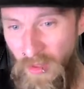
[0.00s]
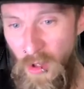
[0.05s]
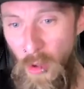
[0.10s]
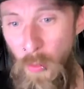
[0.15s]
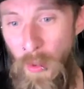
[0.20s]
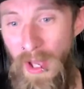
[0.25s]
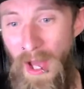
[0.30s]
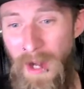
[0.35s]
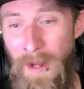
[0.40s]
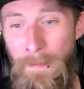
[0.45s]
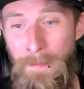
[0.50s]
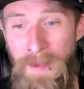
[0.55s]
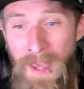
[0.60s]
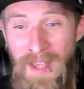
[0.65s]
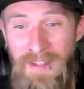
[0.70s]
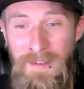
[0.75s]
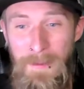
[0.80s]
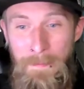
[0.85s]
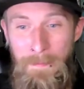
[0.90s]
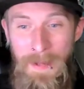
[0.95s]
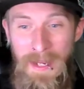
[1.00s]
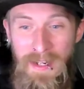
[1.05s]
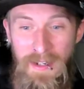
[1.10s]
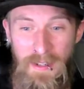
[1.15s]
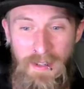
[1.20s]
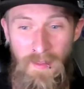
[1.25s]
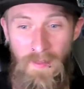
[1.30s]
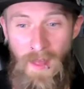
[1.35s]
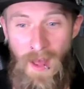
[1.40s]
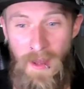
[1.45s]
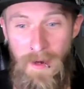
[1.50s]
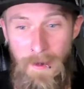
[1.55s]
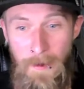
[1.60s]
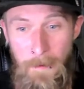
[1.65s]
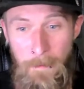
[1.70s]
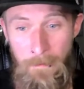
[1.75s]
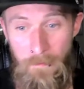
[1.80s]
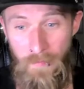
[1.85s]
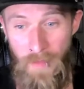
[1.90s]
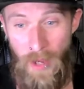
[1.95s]
We got a guess of Pina Colada.
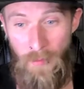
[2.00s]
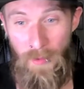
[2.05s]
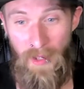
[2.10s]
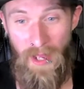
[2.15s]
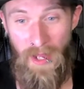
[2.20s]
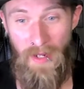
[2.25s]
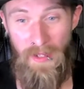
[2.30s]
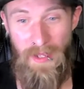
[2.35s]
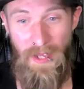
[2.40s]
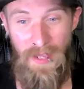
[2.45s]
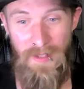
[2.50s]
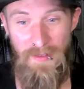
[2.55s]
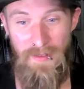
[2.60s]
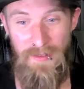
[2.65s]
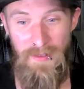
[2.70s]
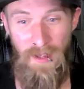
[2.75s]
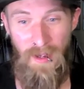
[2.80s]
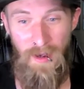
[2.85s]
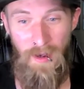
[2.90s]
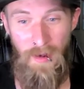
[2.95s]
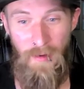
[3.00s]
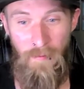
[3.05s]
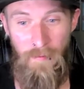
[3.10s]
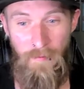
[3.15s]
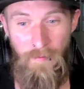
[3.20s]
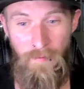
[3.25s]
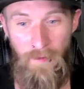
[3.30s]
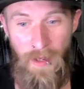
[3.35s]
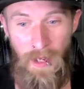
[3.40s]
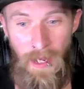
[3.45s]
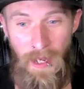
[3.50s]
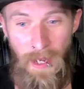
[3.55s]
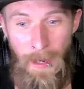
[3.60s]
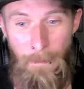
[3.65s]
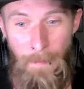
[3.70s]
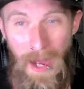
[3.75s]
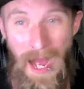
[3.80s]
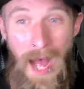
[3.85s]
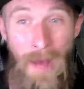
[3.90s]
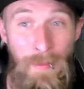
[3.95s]
And we got a guess of
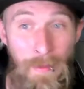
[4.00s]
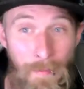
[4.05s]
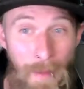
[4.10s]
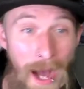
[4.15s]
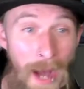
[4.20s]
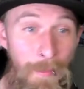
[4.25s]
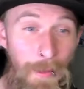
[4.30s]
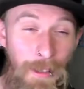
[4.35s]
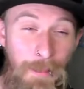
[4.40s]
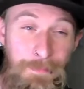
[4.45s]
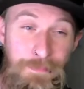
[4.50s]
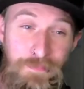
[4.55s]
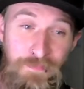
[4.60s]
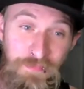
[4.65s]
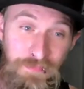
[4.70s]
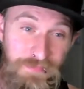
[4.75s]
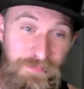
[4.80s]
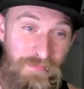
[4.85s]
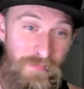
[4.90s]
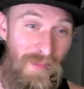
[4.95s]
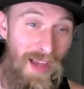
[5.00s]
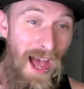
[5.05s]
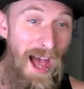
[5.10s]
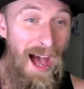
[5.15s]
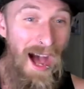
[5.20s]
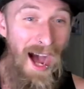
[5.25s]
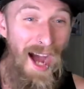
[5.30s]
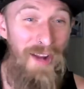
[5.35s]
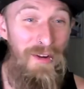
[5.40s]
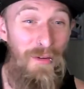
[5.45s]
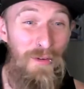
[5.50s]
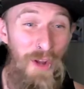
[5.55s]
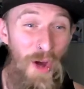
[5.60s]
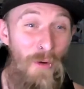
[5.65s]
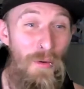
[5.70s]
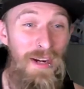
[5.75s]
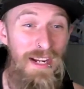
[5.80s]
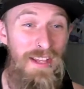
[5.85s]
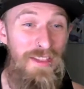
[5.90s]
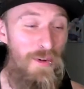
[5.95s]
Bahama Mama. I don't know
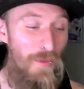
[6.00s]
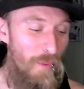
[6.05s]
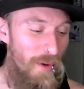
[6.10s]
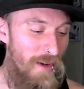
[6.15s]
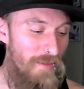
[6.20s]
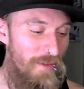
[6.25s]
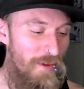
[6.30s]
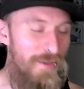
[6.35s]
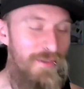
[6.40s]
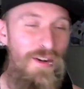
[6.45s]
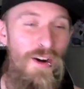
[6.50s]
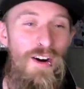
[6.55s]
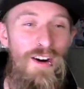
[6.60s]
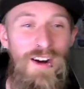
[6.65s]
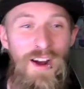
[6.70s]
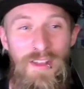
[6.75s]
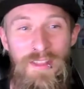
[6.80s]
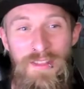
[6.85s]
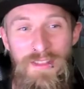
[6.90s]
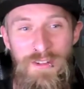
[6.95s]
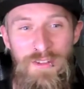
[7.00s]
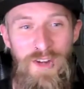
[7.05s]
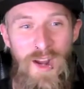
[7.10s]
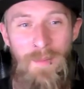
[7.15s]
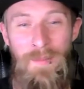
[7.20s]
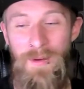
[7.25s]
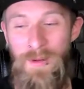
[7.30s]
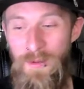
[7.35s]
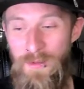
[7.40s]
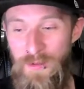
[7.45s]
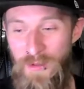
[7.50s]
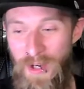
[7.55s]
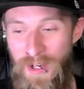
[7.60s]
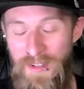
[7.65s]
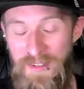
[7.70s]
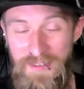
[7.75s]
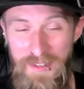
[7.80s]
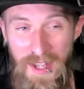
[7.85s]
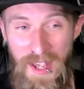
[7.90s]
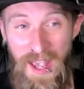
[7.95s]
what either one of those are other than tropical
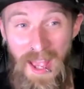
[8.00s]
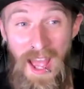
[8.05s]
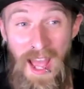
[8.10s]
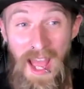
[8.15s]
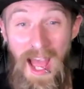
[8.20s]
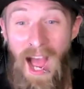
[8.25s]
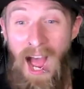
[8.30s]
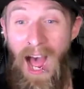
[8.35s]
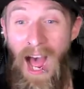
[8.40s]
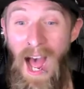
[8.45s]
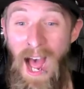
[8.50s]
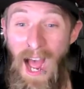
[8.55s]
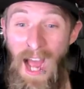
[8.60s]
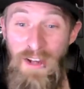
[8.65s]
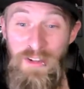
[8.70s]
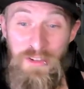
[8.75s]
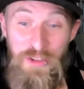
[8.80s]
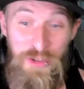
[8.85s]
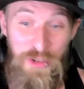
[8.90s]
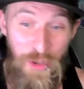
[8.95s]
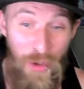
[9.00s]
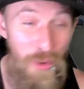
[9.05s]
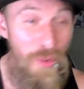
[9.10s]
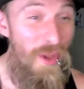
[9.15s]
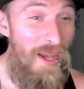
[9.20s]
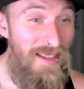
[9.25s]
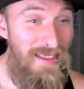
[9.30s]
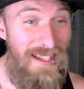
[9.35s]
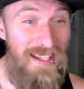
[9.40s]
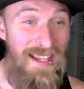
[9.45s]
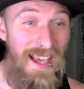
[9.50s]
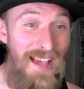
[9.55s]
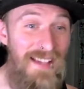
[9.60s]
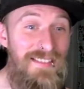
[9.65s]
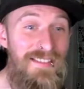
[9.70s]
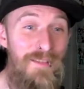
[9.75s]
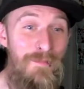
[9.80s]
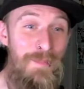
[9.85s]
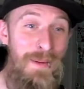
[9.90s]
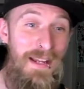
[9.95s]
drinks. I do like the
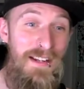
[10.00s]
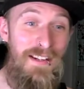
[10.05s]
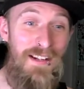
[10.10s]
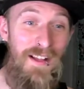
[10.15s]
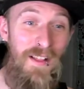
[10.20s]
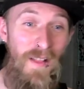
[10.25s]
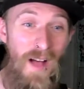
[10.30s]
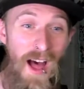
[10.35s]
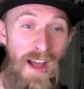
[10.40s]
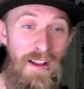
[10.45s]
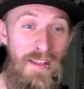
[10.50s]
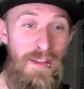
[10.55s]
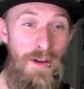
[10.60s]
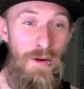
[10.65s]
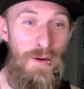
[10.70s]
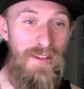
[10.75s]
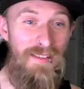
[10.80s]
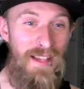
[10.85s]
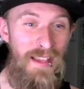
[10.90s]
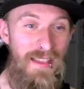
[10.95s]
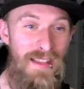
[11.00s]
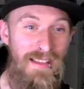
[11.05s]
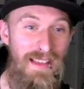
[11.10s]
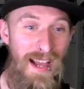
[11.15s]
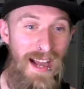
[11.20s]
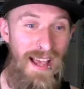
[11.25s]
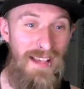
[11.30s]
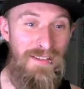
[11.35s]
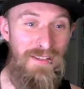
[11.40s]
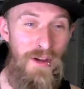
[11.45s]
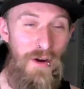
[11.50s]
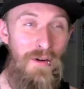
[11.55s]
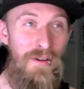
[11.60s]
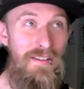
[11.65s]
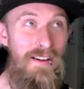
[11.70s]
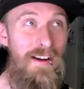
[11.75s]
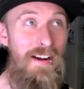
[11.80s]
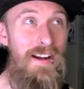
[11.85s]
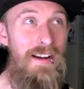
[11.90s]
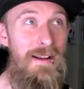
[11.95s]
guess of Pina Colada, though, because I think that has
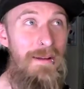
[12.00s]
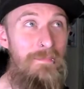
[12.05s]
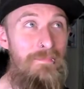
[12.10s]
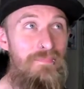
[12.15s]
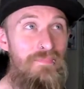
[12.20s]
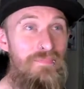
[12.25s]
coconut in it.